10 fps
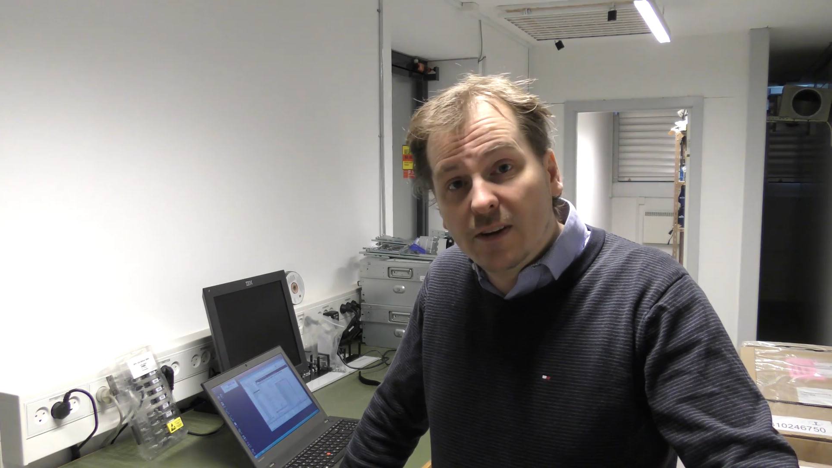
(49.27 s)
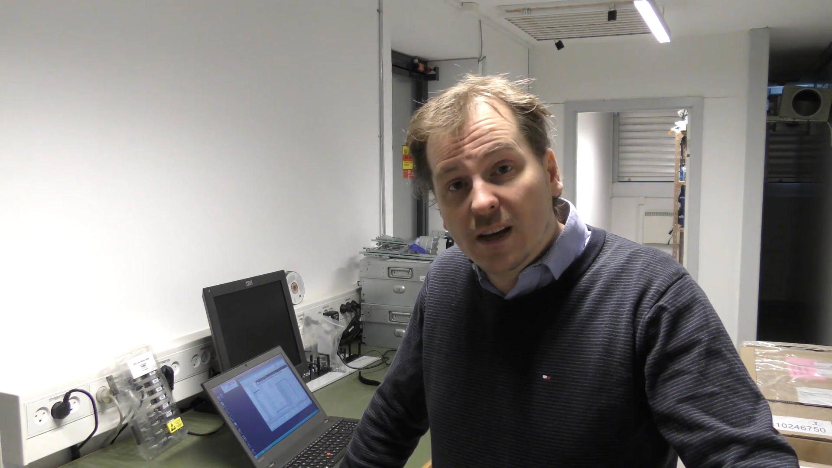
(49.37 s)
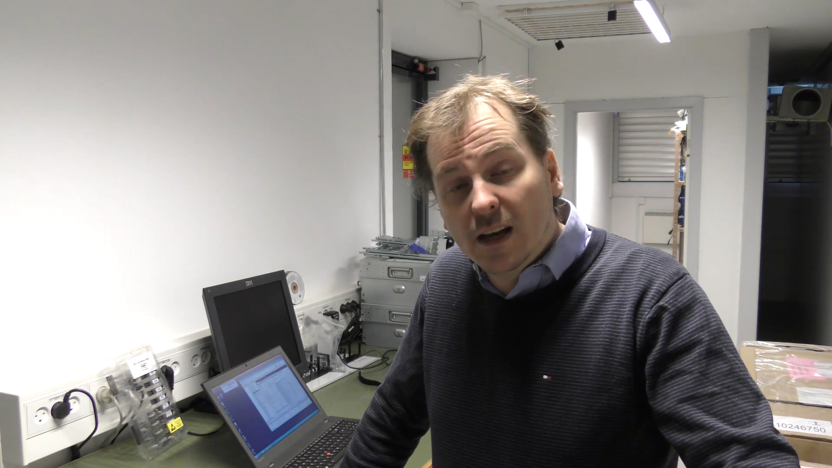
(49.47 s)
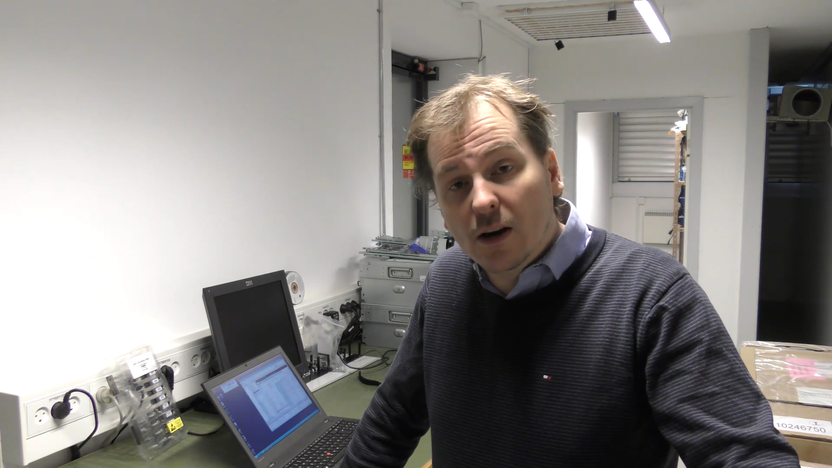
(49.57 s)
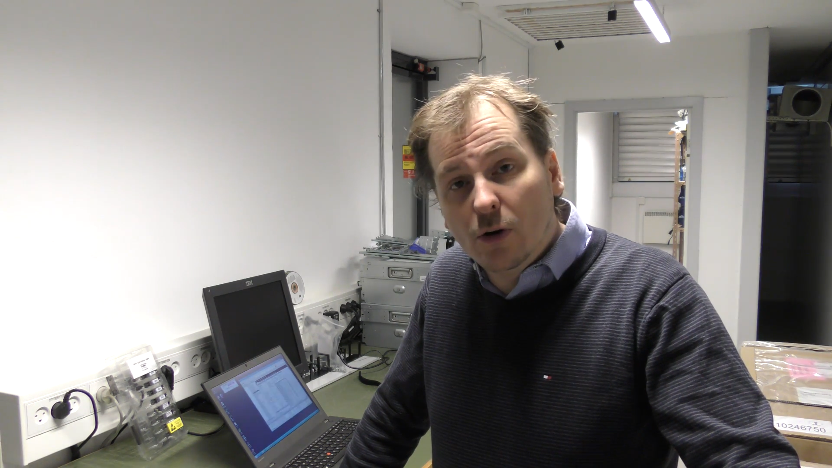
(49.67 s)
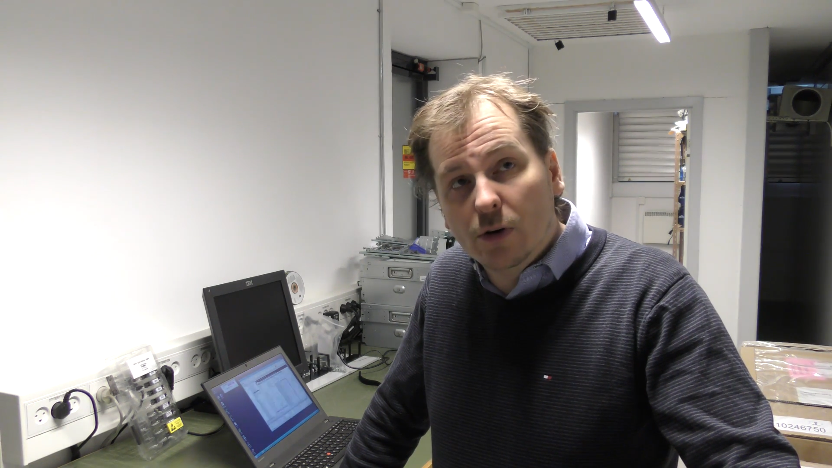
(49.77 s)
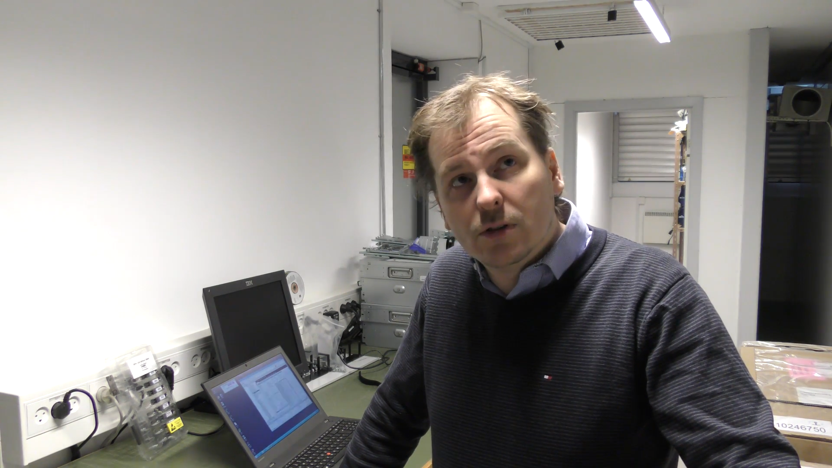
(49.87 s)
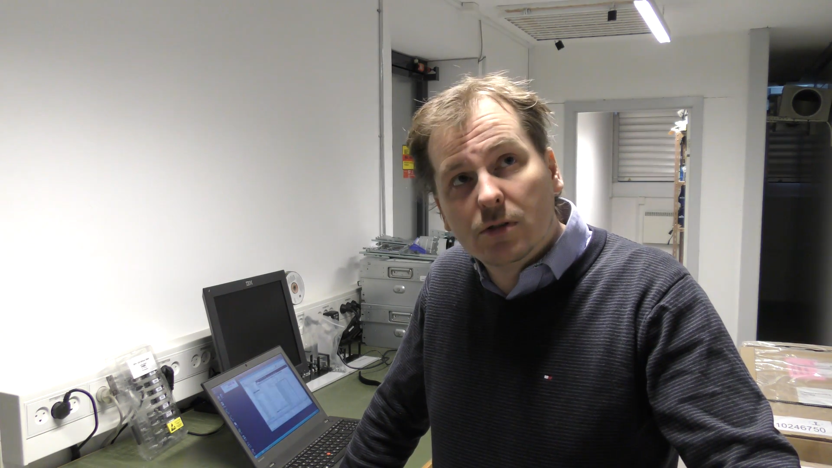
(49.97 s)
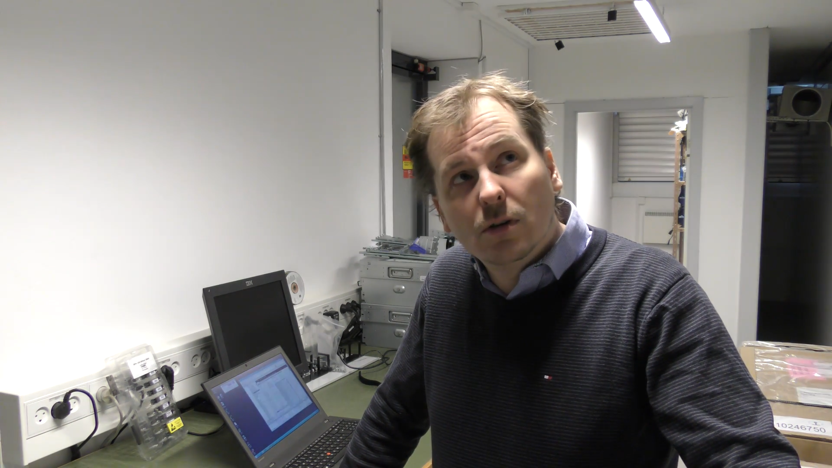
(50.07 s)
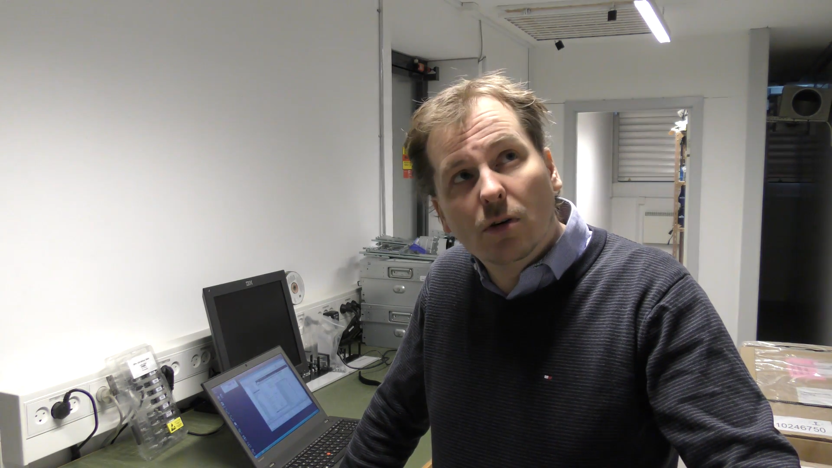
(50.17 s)

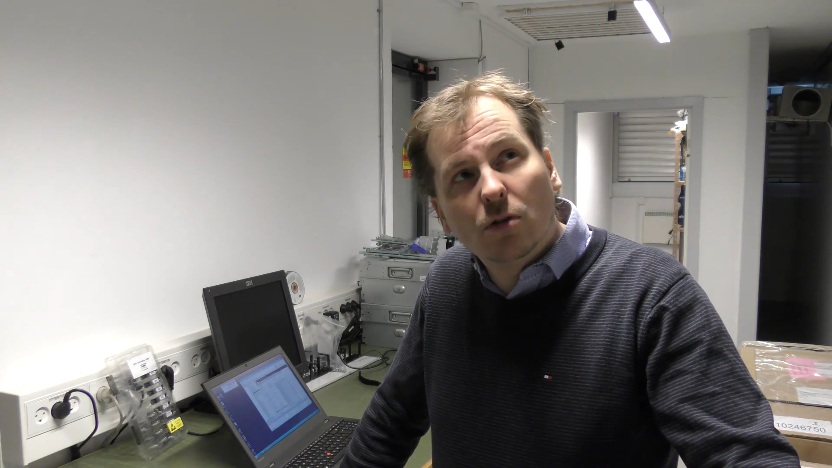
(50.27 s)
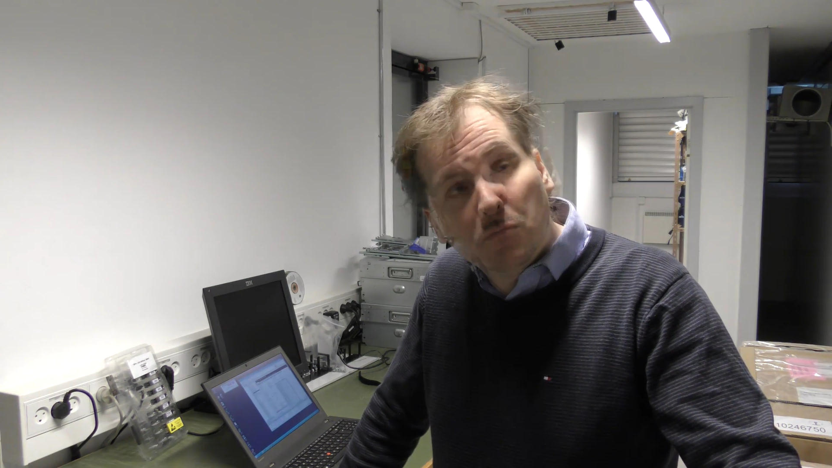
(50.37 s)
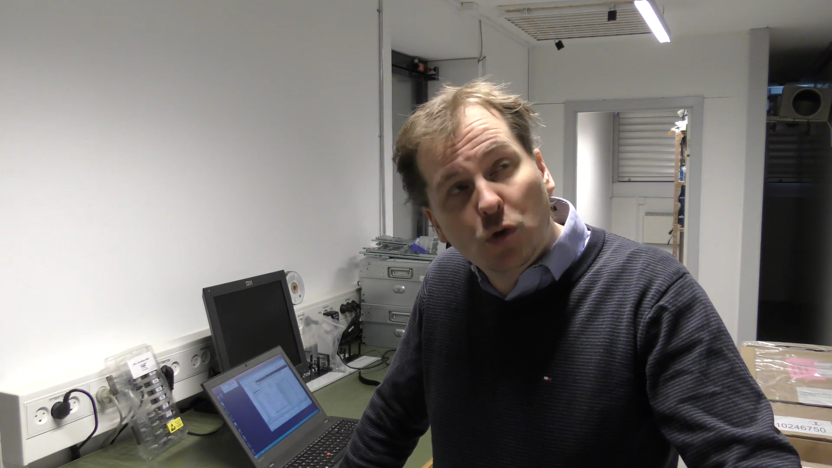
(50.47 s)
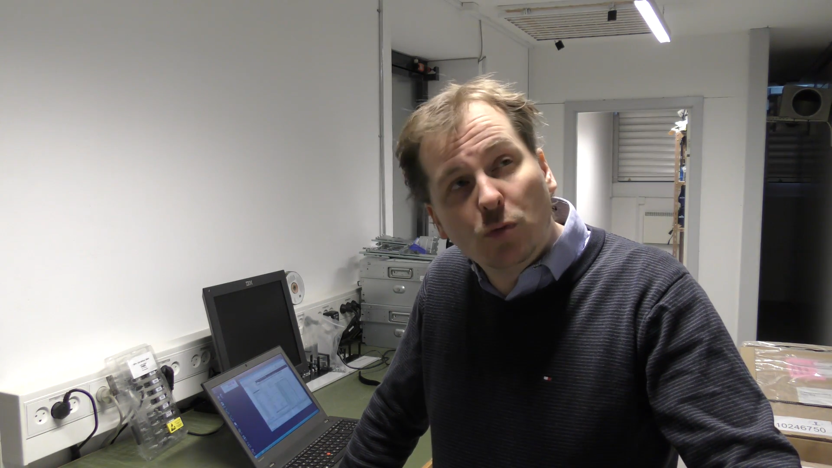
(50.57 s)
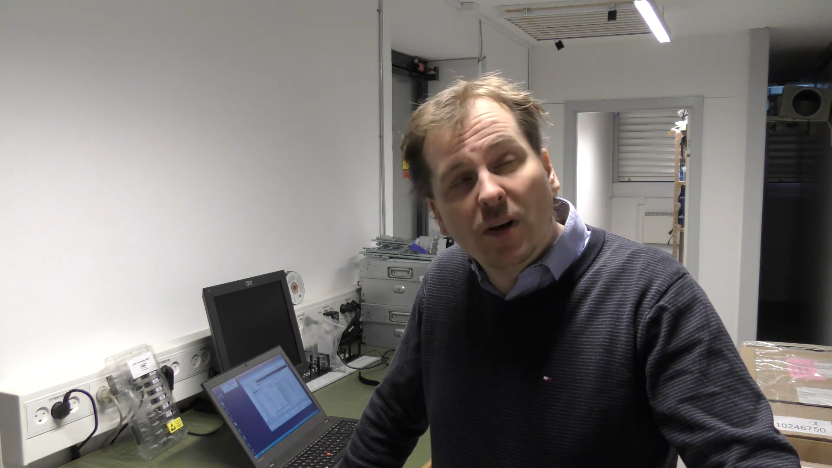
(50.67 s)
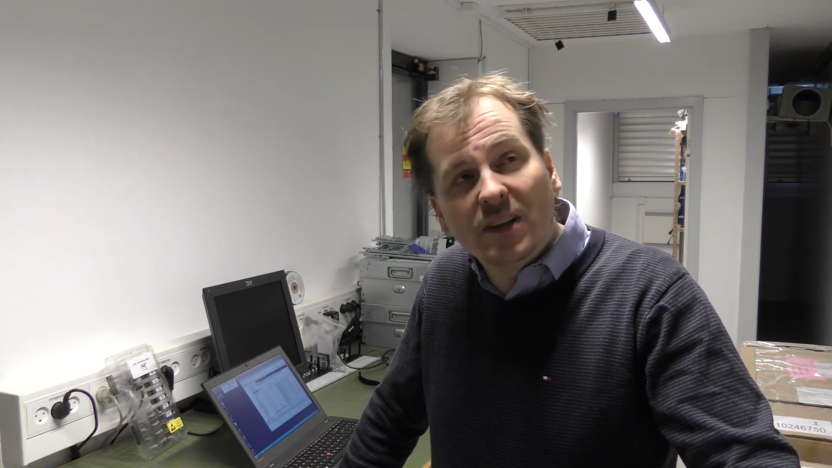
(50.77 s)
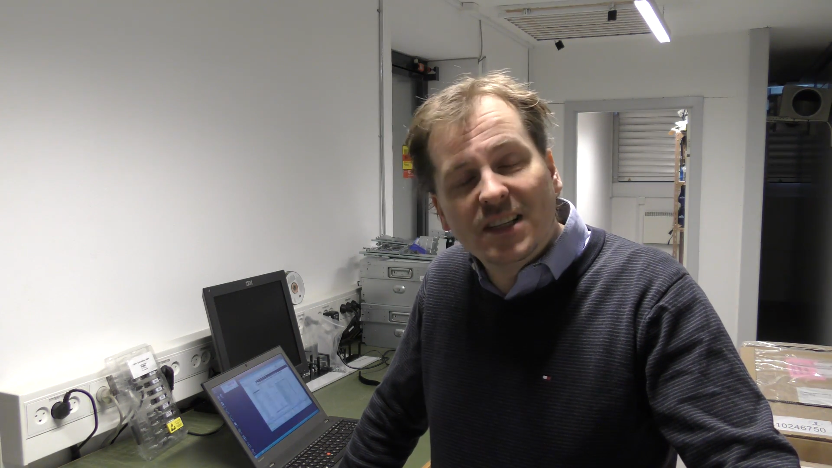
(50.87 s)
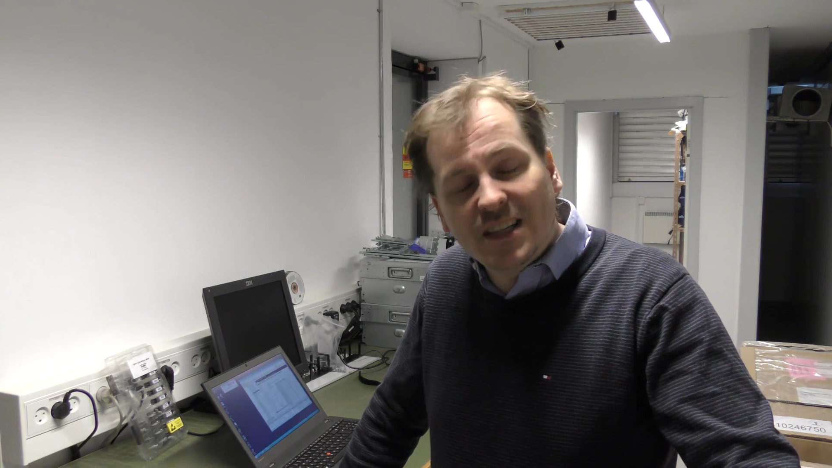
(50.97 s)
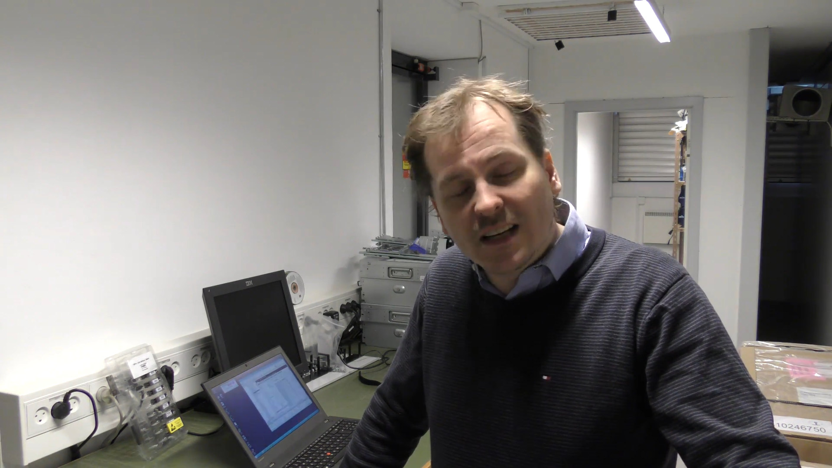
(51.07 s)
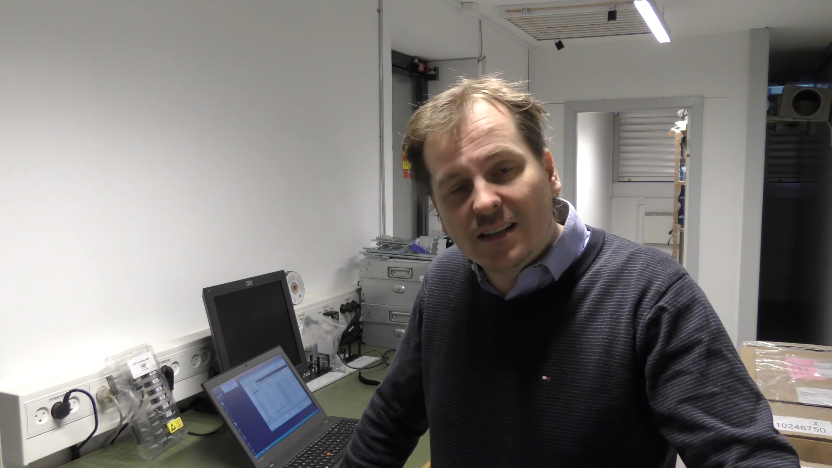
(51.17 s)
gigahertz or
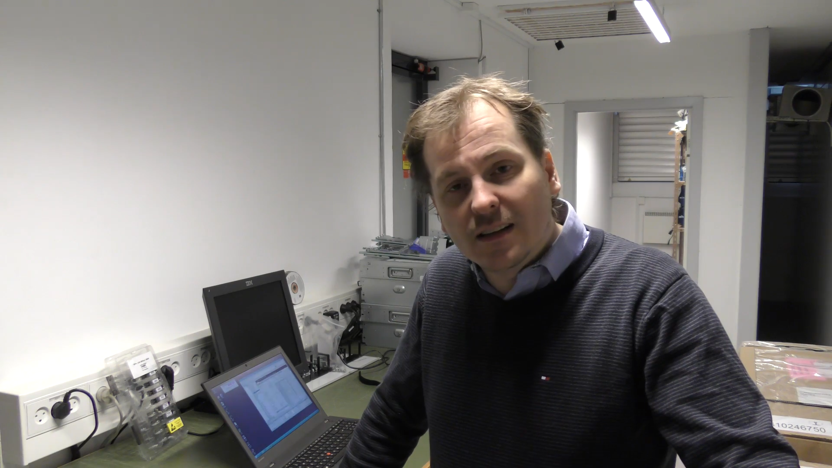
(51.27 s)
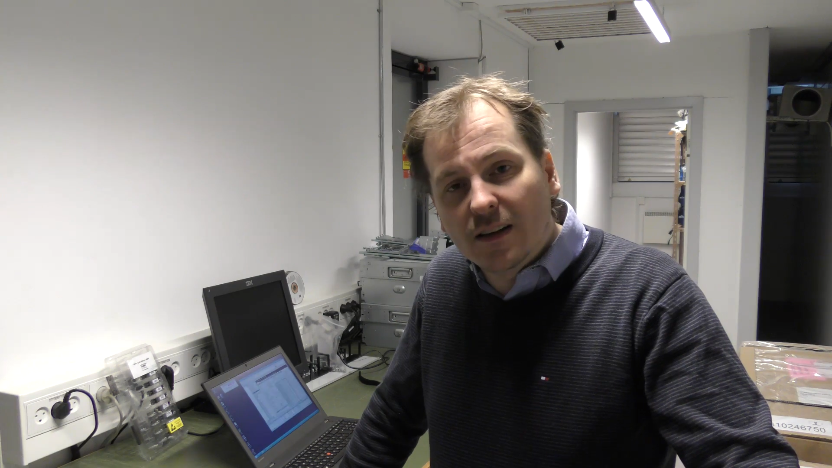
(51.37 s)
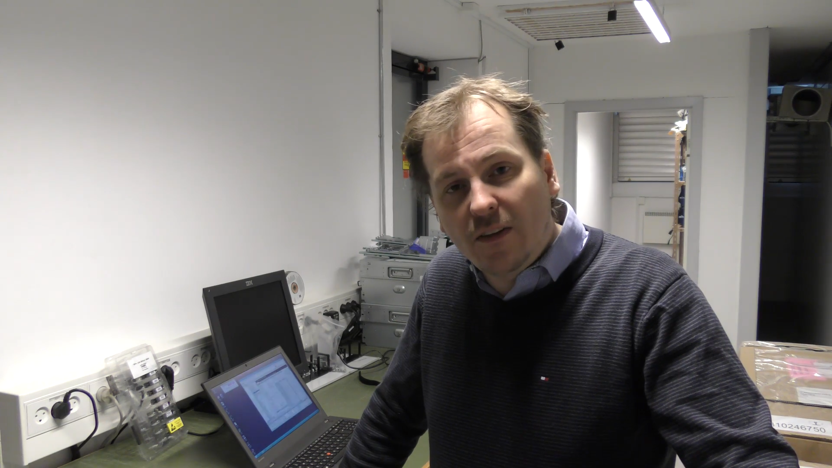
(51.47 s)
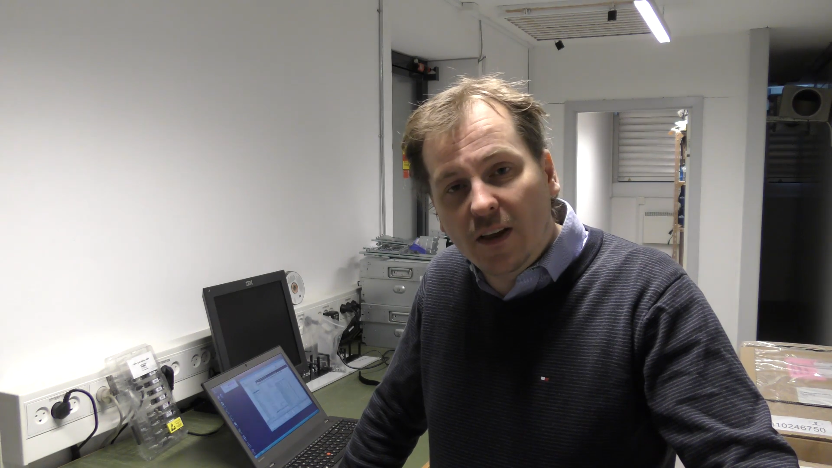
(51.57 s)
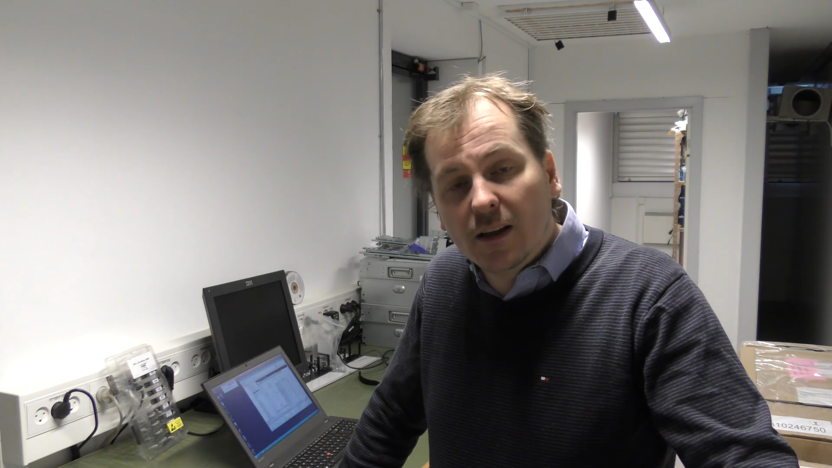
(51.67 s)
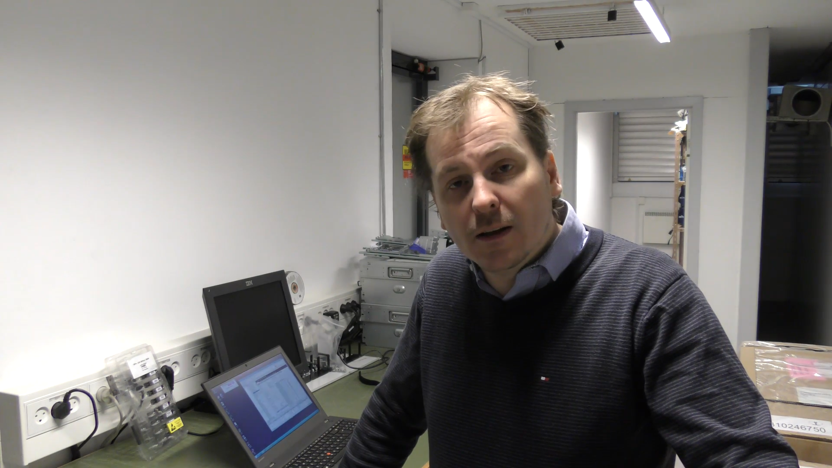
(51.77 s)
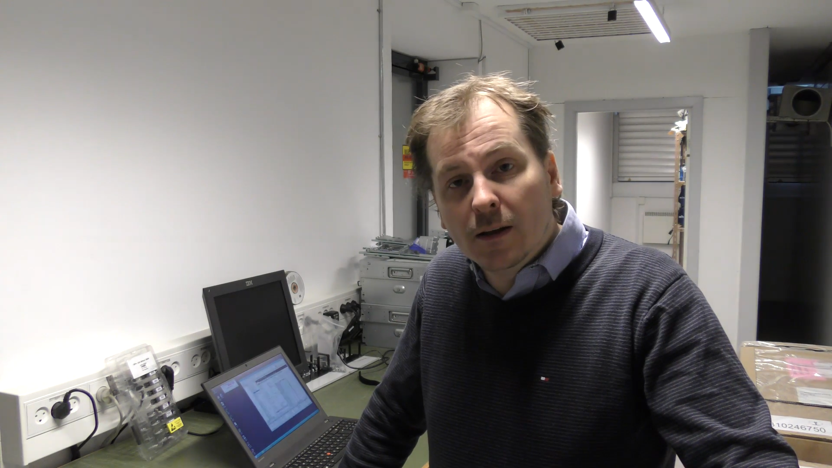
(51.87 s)
2.6 I think